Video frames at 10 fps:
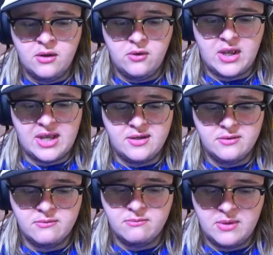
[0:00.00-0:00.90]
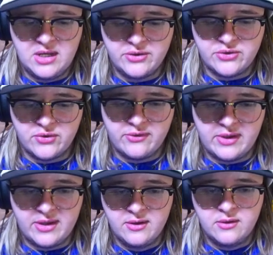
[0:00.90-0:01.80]
Okay,
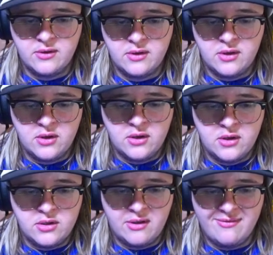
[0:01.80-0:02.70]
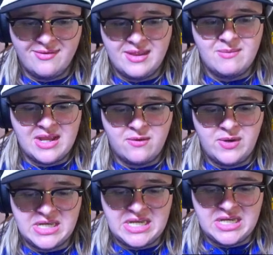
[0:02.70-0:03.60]
interesting. Doesn't seem like
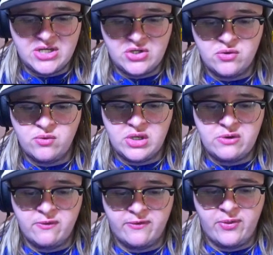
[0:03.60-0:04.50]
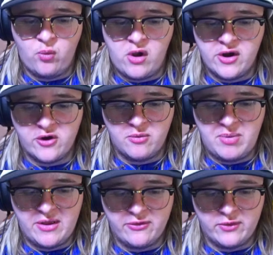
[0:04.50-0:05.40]
we need to use the water
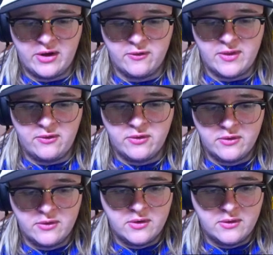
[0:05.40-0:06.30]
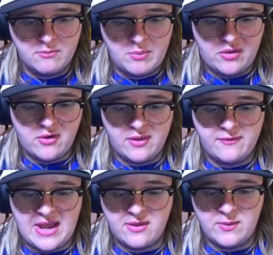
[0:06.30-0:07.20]
puzzle here, though, based on the
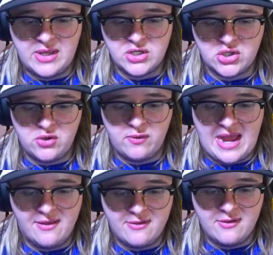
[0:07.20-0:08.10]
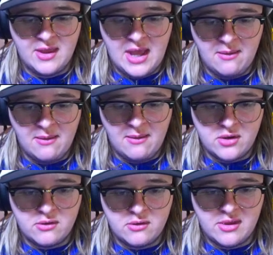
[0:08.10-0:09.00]
fact that we could just do that. I'm gonna
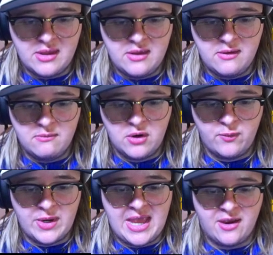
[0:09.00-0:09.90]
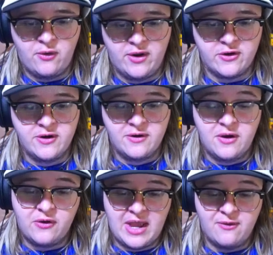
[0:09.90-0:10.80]
see... No, we can't go under.
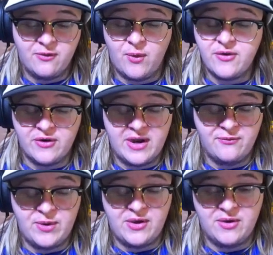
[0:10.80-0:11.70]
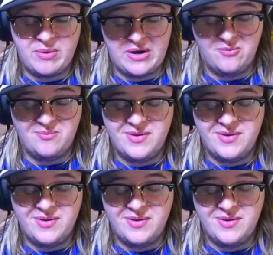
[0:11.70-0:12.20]
Okay, I was wondering if we could, but no.